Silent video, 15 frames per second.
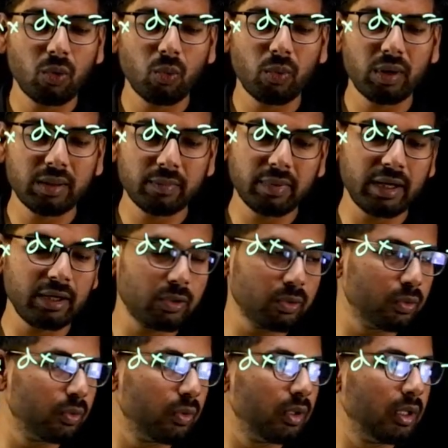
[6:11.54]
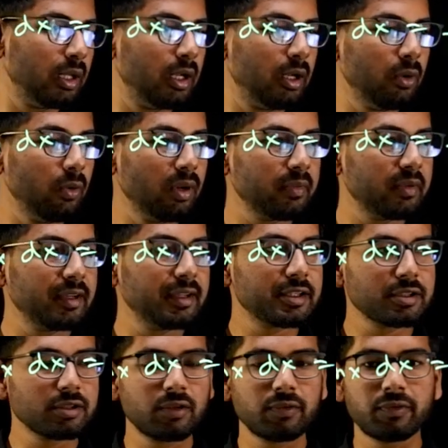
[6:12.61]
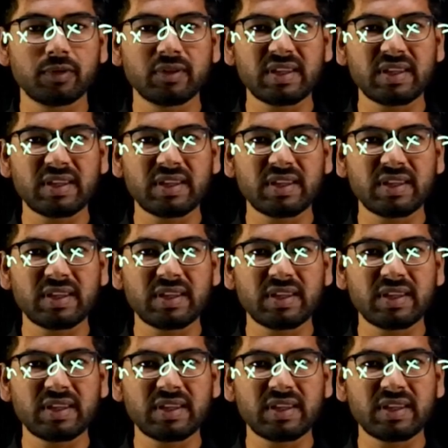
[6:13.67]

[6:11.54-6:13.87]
1 by 2. 2 times integration of